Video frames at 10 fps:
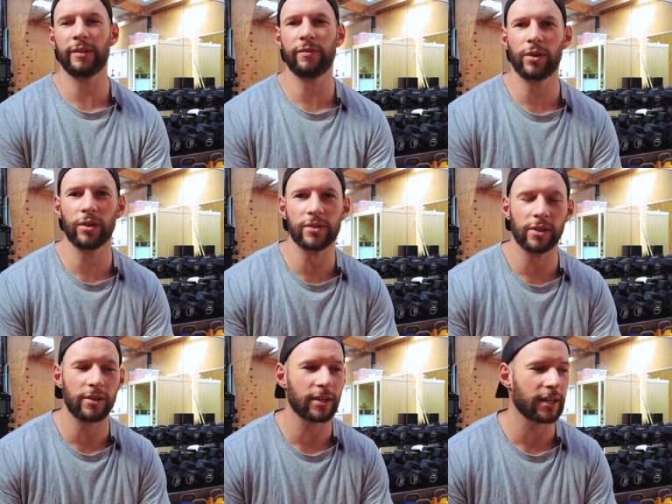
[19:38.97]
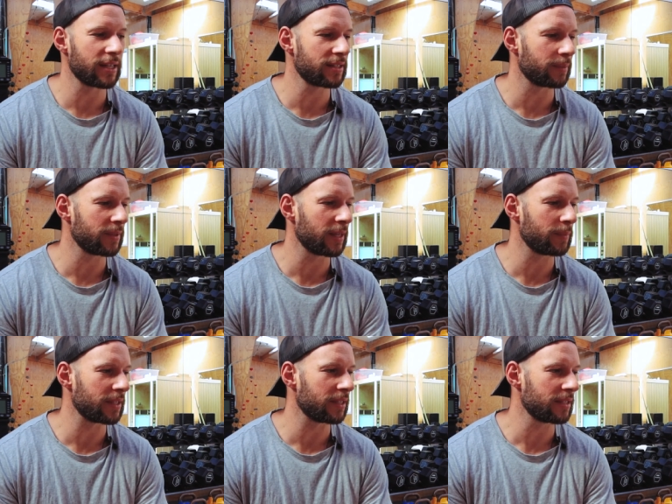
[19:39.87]
and, follows along and gets some
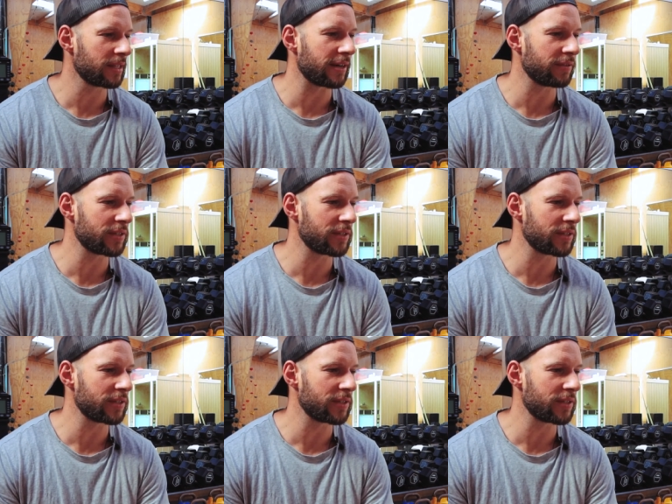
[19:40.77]
tips and stuff.